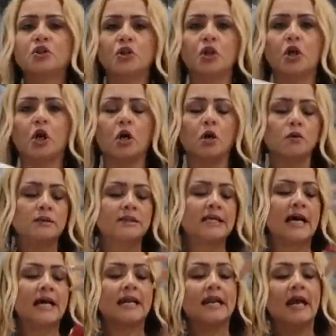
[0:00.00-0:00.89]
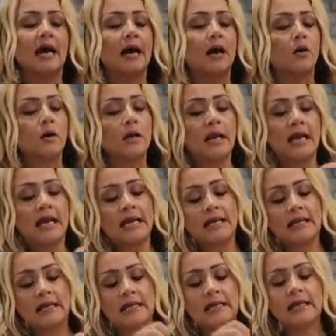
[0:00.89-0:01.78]
you know that now
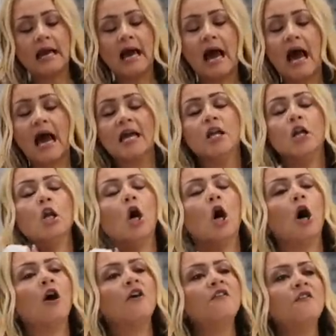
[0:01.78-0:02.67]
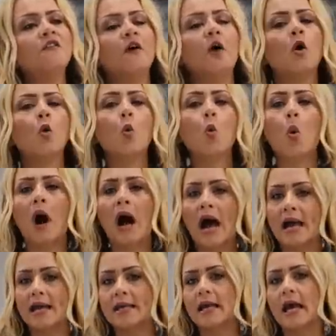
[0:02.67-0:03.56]
lately I love
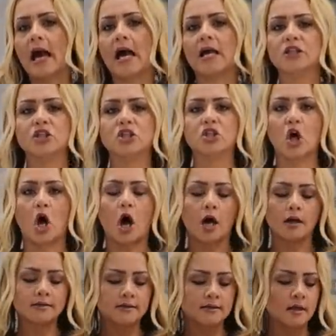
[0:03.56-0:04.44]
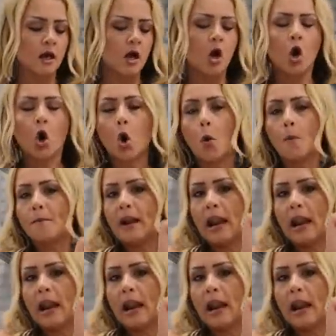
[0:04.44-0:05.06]
white and dot or